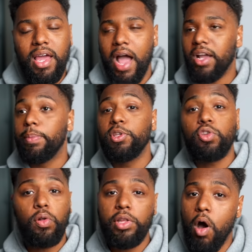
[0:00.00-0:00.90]
I could be
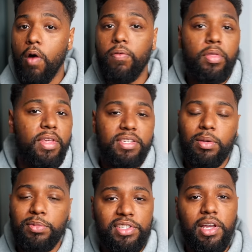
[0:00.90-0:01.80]
totally off on this.
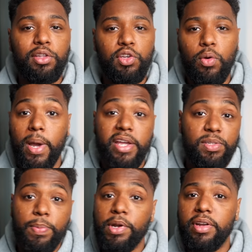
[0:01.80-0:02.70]
I'm just telling you what my
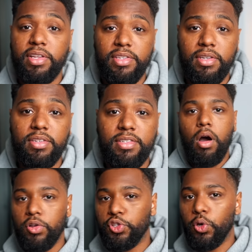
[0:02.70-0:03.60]
experience is.
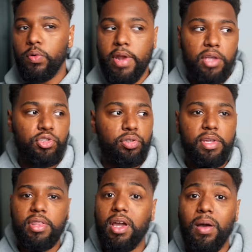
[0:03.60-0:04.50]
Also,
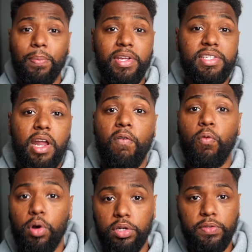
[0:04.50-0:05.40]
naturally, the companies that I've
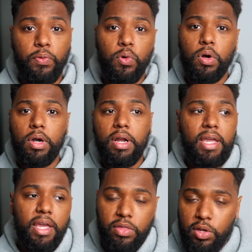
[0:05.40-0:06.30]
worked for
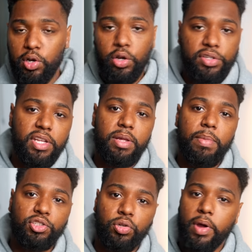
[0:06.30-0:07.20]
in the New York City
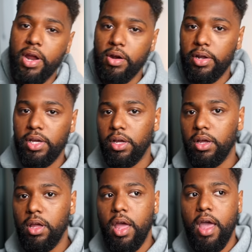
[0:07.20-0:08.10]
metro
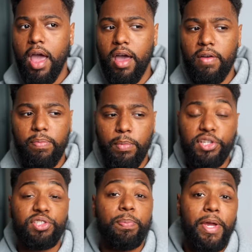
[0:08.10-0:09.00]
area have
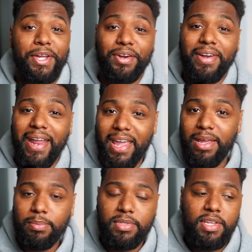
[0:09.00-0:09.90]
much bigger
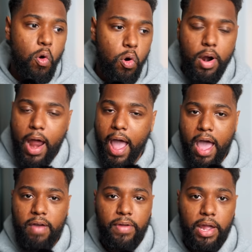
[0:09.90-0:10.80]
names or
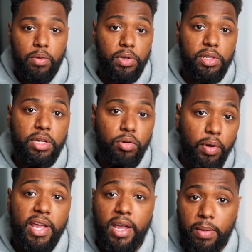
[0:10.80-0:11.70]
have a really
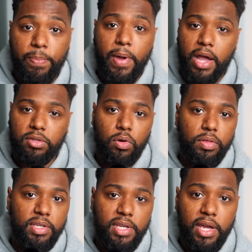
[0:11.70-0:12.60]
great impact
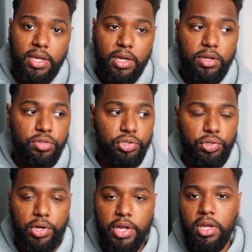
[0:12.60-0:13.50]
on the tech
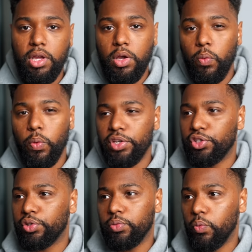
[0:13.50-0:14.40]
industry,
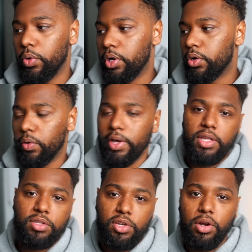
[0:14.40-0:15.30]
which will
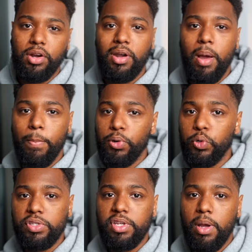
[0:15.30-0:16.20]
in turn
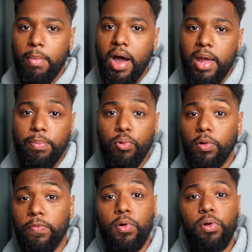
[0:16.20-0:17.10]
boost my
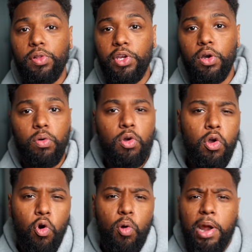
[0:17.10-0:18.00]
portfolio
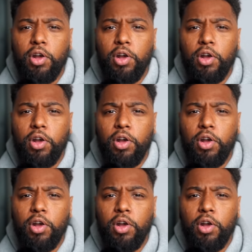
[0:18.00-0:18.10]
or my